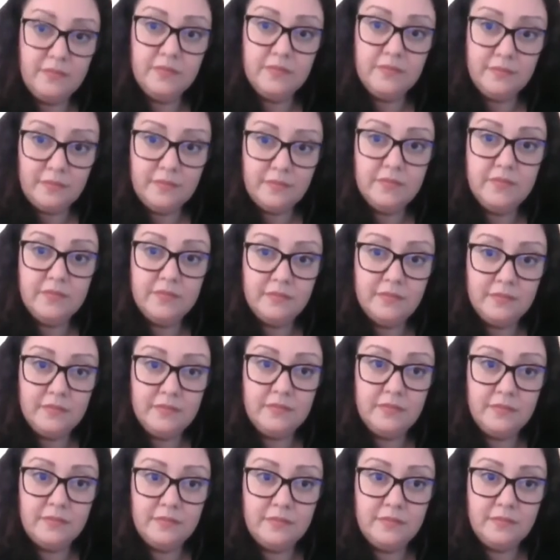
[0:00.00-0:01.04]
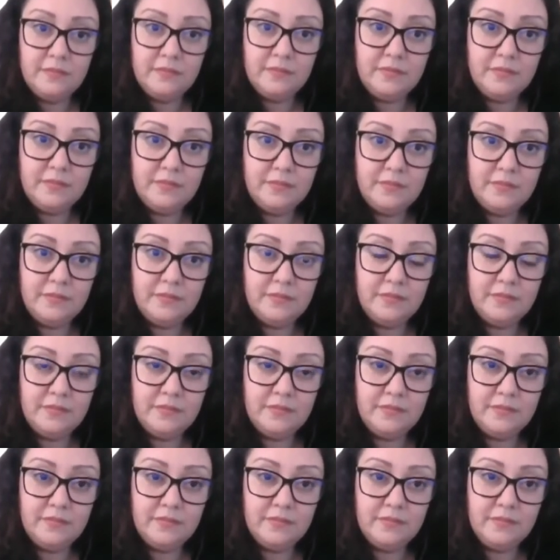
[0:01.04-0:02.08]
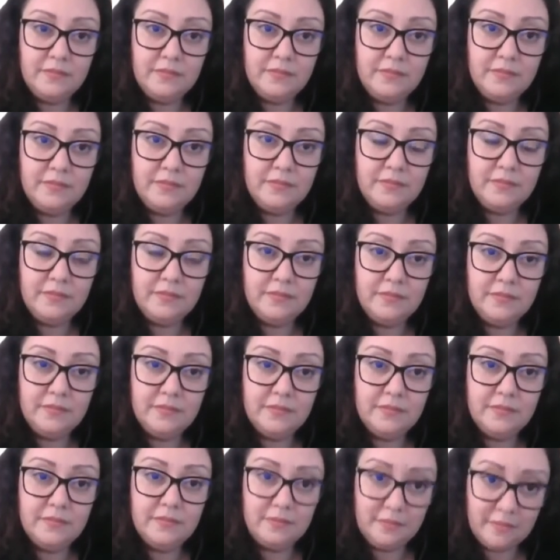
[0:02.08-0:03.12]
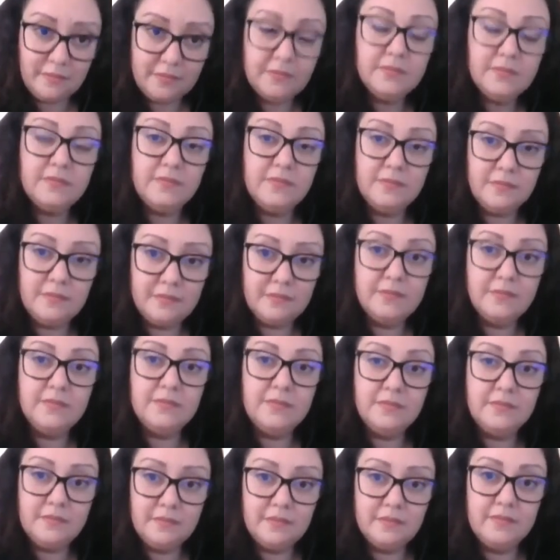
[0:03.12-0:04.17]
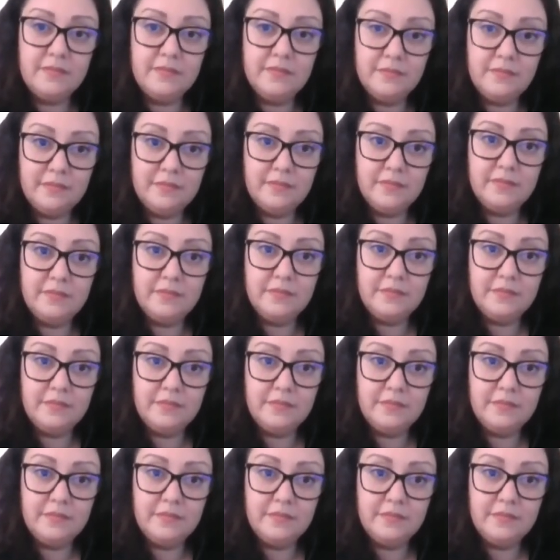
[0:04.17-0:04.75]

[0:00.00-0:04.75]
[no speech]